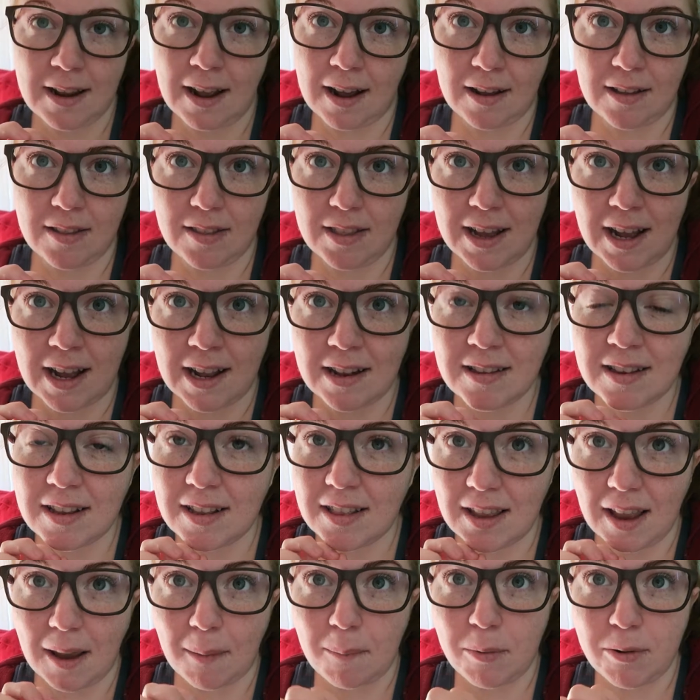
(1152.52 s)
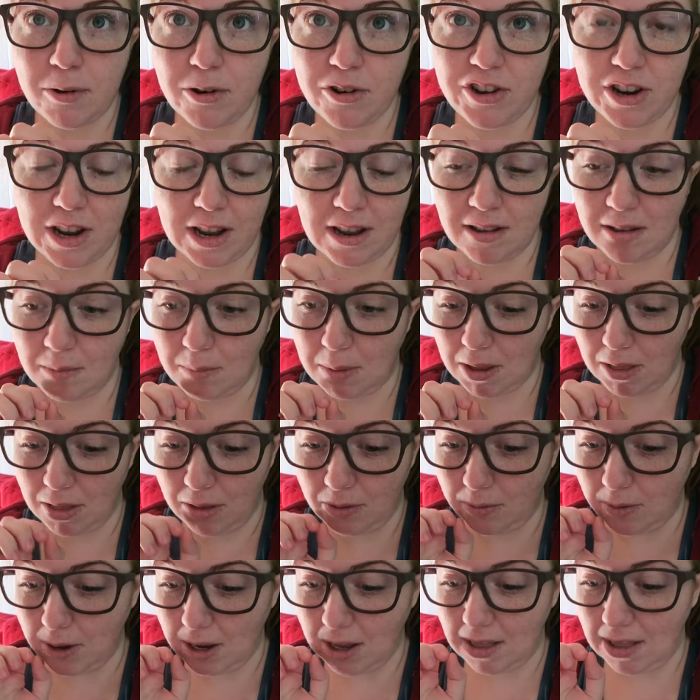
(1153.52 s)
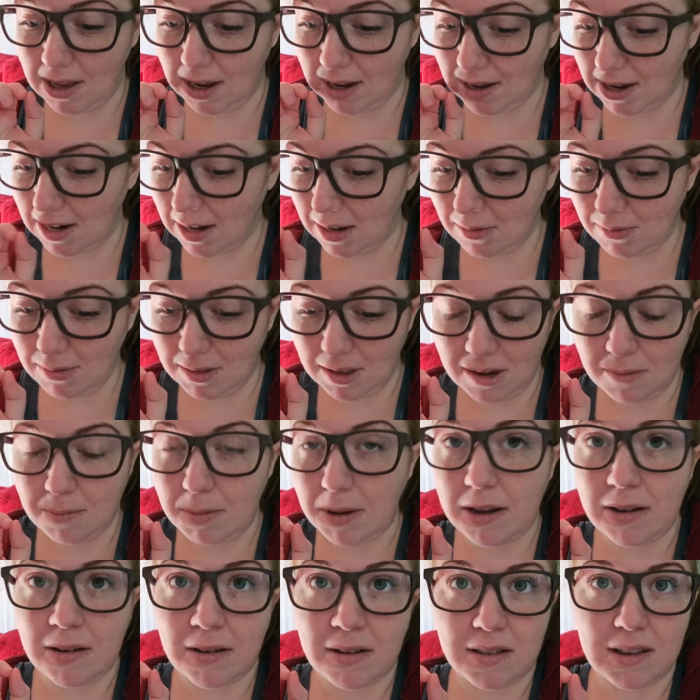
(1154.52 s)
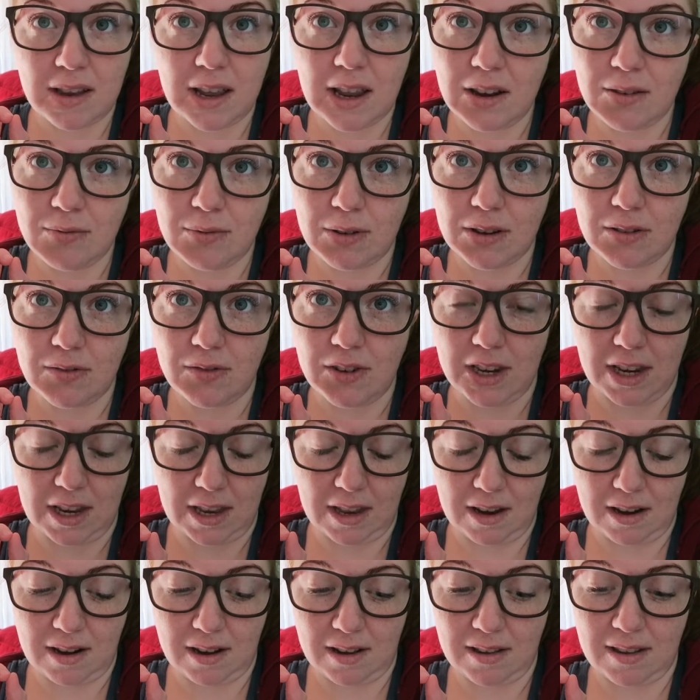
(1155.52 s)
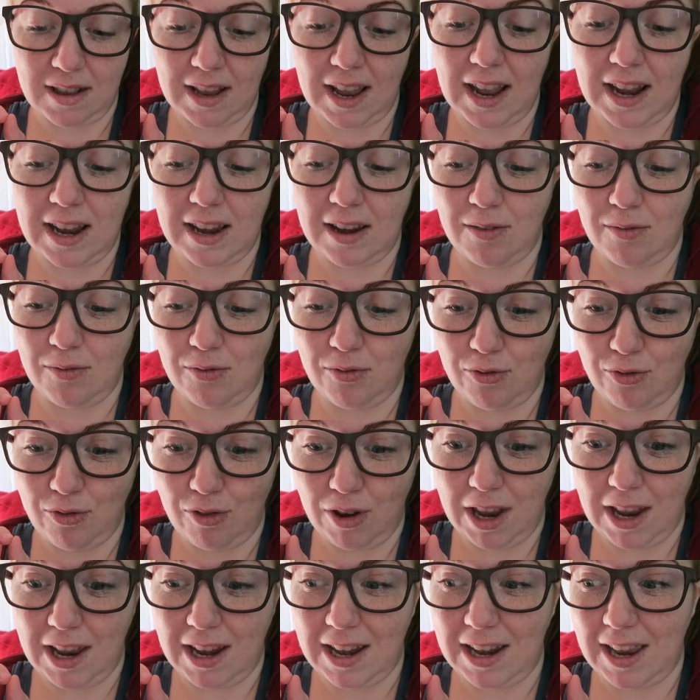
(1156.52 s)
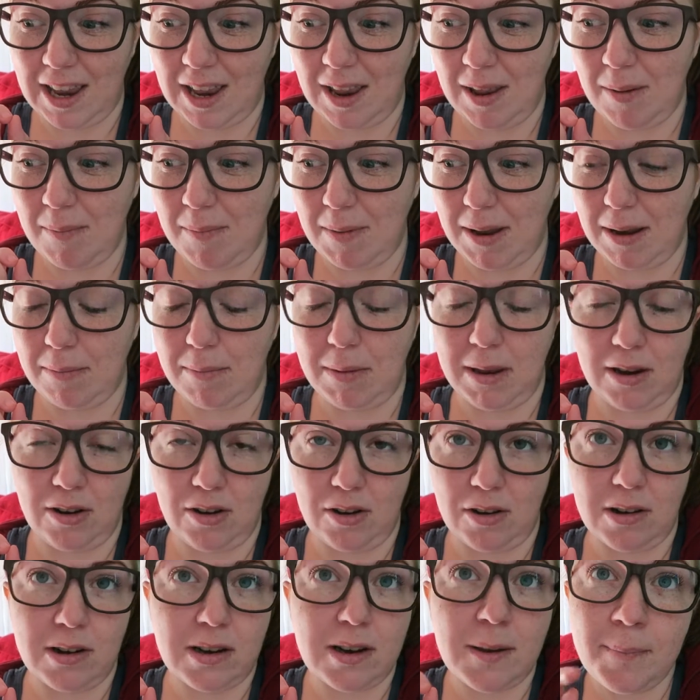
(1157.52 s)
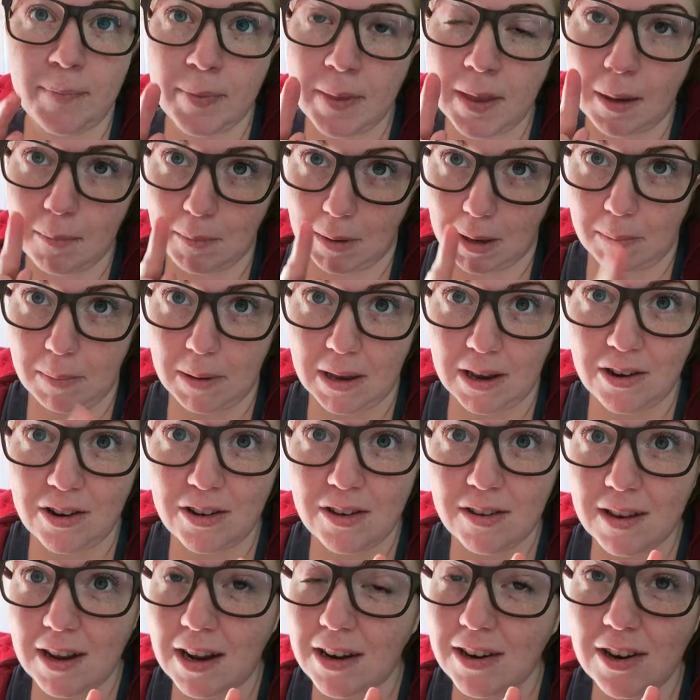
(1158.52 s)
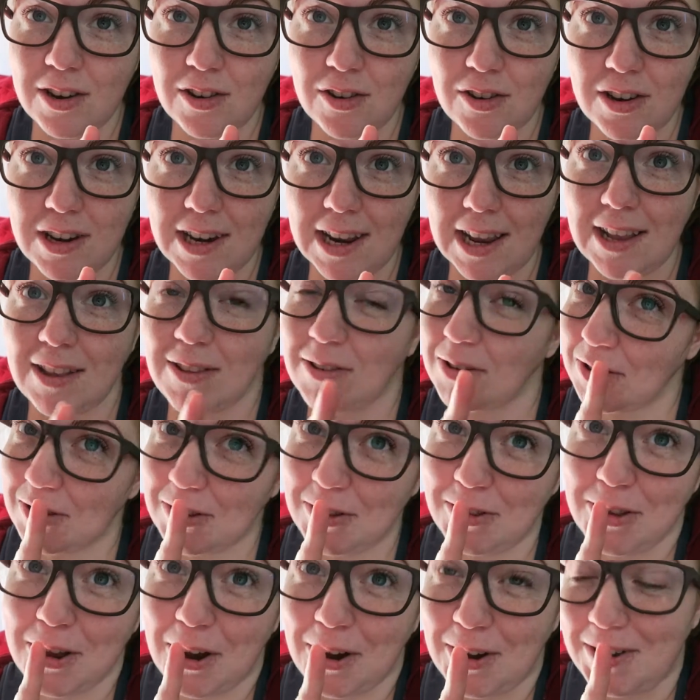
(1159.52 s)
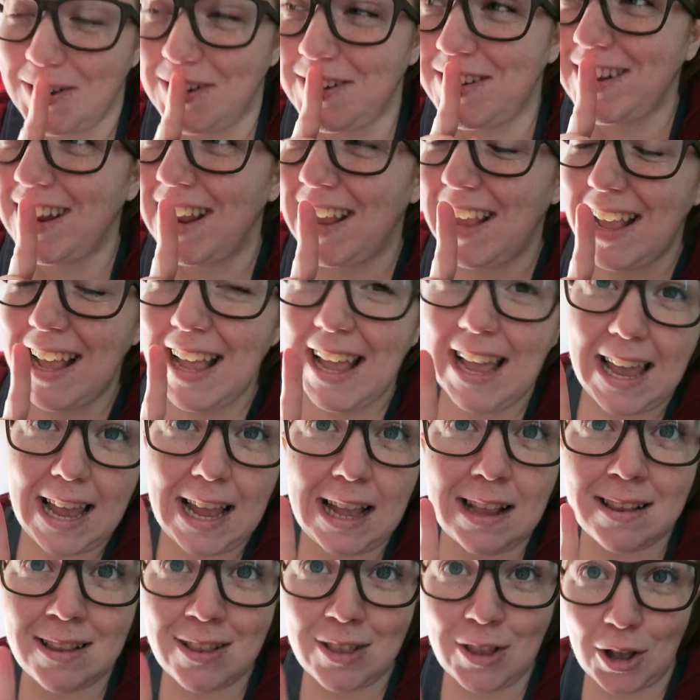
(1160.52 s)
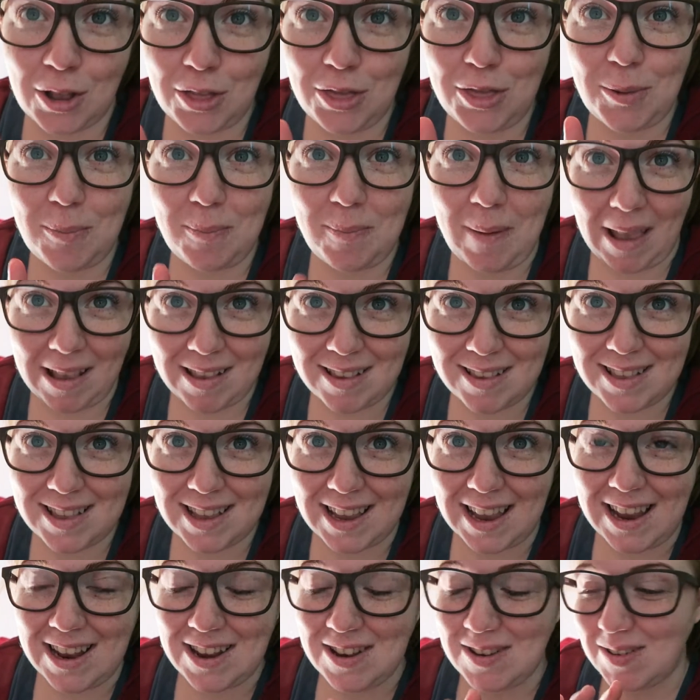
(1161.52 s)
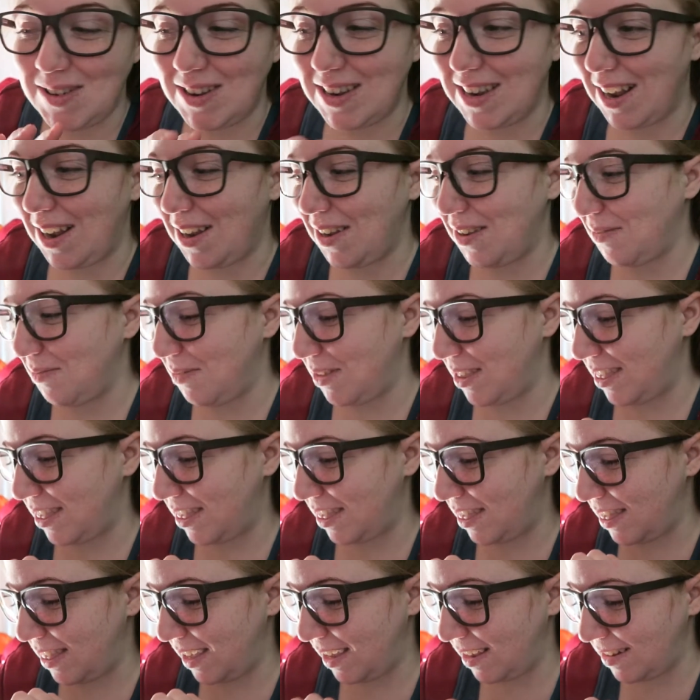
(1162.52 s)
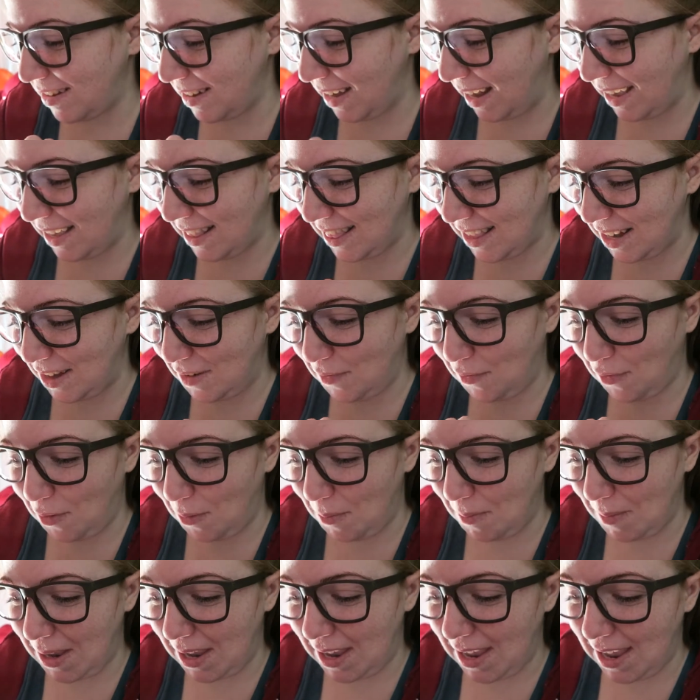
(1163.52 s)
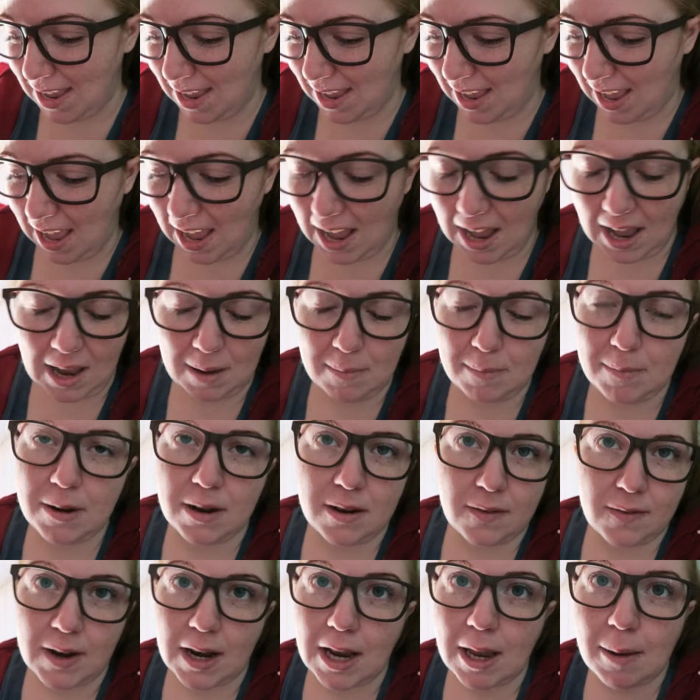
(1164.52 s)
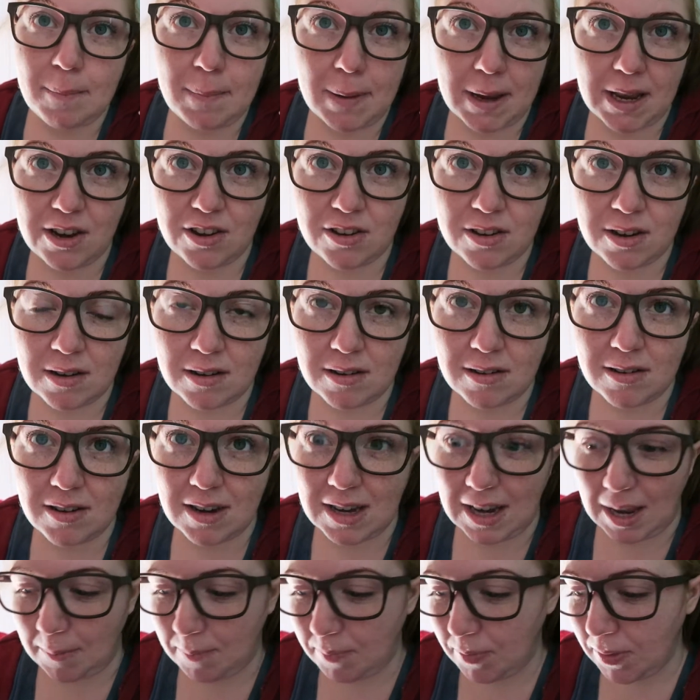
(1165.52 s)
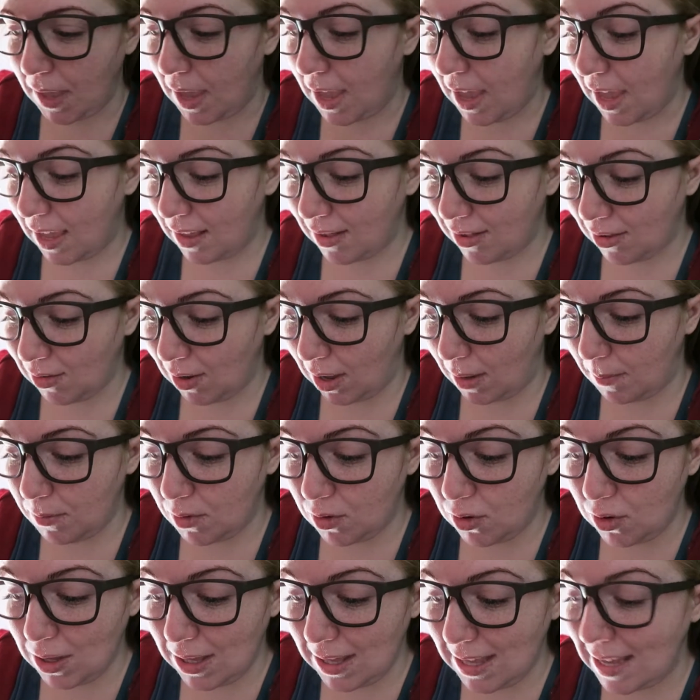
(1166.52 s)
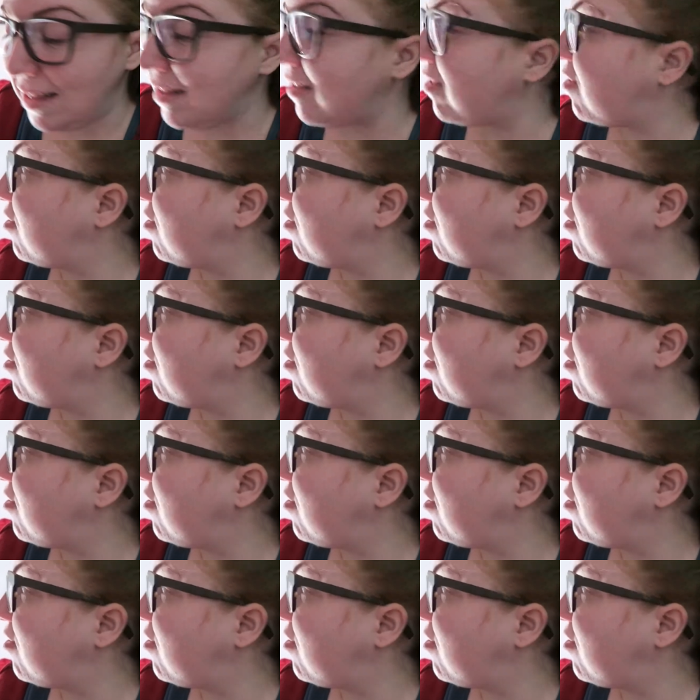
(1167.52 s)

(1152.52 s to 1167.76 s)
now that they apologized about the way they dealt with it because it was ridiculous and it really made me annoyed. My period started today, so it's not the best day to deal with things like that for me. I'm not very patient today. So I'm going to get